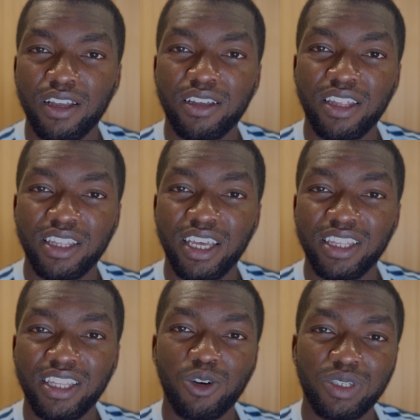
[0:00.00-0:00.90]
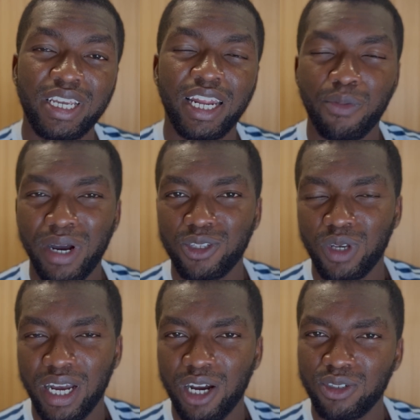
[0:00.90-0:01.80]
they will send her back to her
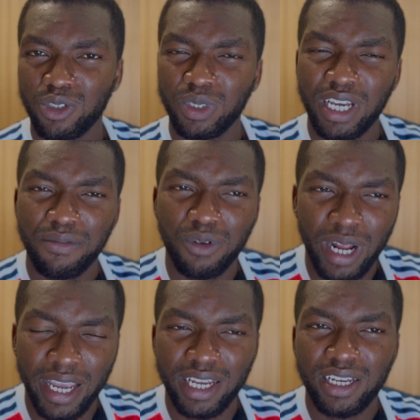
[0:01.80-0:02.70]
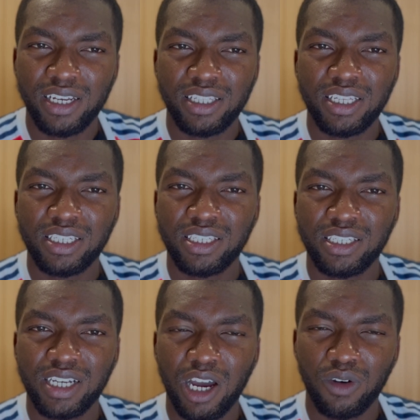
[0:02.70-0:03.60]
country, which I feel like this
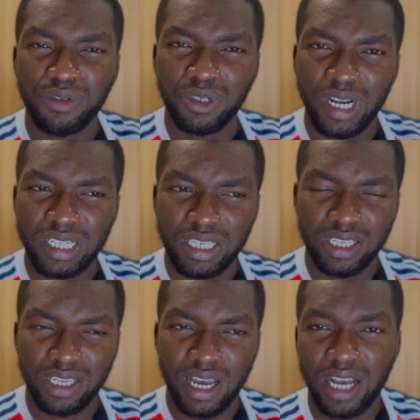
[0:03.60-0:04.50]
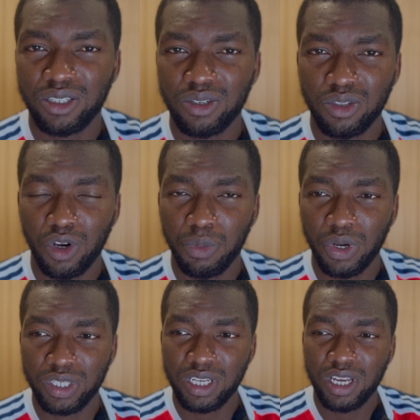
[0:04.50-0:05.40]
kind of threats has to stop.
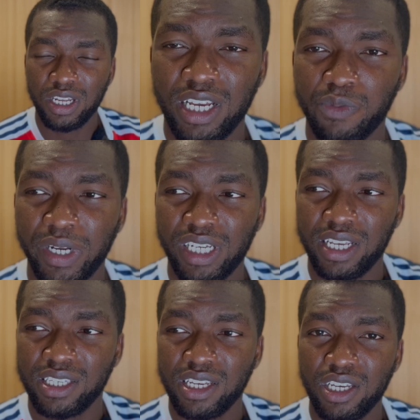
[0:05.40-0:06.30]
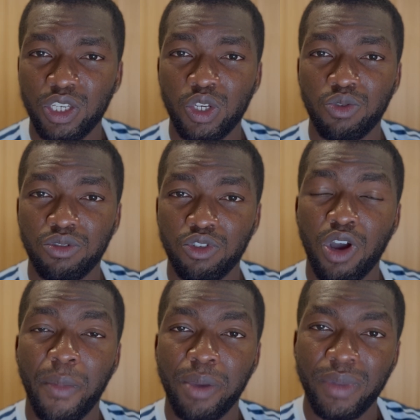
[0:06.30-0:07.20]
Because in as much as you are
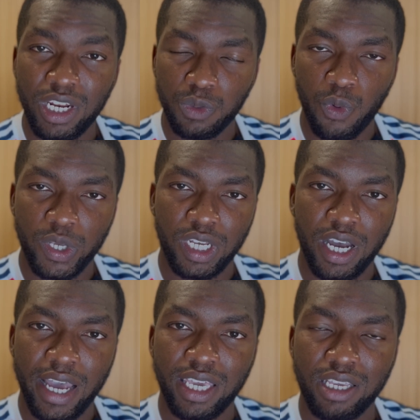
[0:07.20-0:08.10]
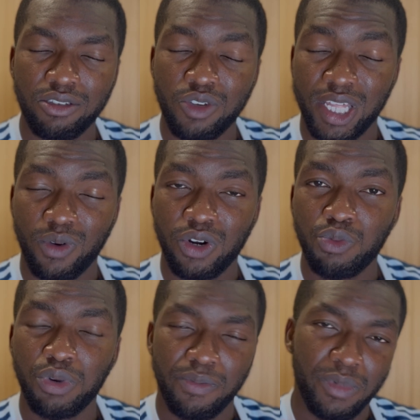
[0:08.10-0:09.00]
my main sponsor, you are the one who
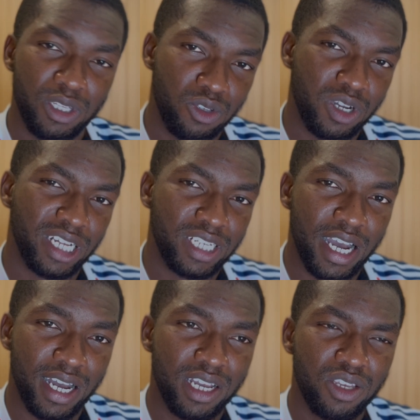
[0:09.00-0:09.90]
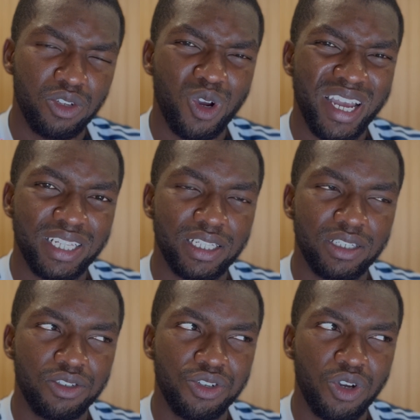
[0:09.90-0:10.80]
brought me into Qatar, you
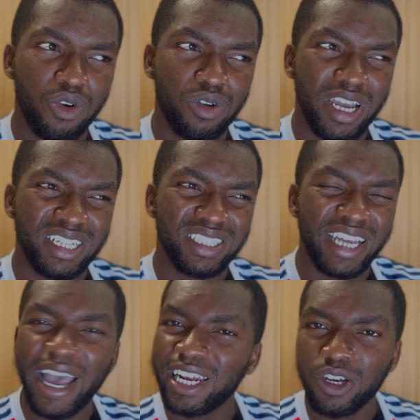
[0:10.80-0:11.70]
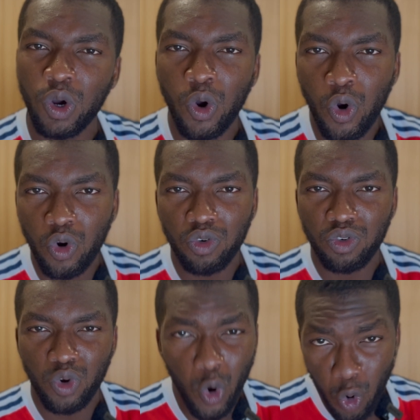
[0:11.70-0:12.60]
don't entirely owe
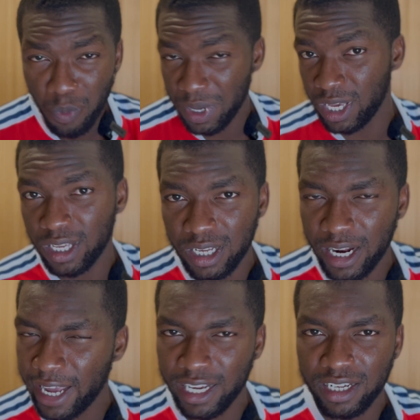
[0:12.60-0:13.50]
me. Like,